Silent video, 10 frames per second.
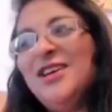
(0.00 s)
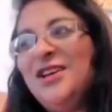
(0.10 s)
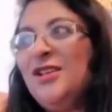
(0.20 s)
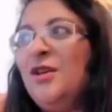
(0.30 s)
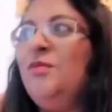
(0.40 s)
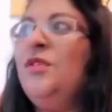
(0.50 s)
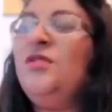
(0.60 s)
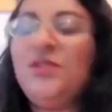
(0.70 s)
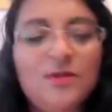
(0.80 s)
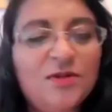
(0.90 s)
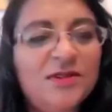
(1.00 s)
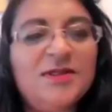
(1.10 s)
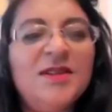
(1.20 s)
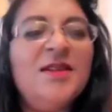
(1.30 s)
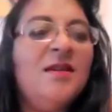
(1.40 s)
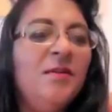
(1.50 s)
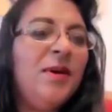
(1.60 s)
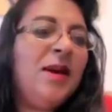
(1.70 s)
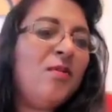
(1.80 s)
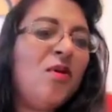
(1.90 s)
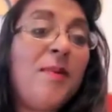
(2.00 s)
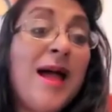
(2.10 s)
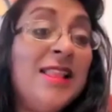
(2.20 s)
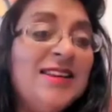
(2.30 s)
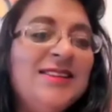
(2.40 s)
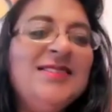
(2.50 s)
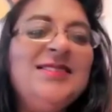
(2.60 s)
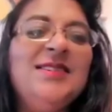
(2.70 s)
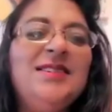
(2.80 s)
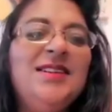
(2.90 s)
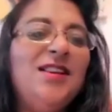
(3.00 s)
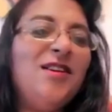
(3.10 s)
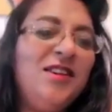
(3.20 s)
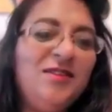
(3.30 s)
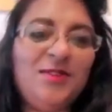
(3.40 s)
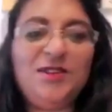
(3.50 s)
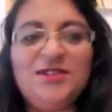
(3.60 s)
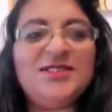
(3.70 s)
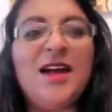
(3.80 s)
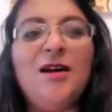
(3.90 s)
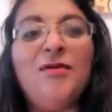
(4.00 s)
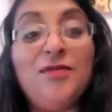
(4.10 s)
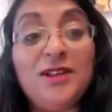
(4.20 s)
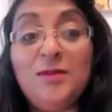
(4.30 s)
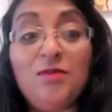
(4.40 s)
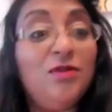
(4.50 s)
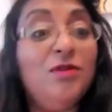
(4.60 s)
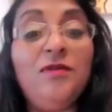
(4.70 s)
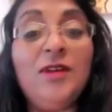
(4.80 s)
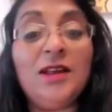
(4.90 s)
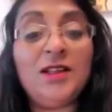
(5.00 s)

you know, move towards being more balanced and aligned with yourself and improving.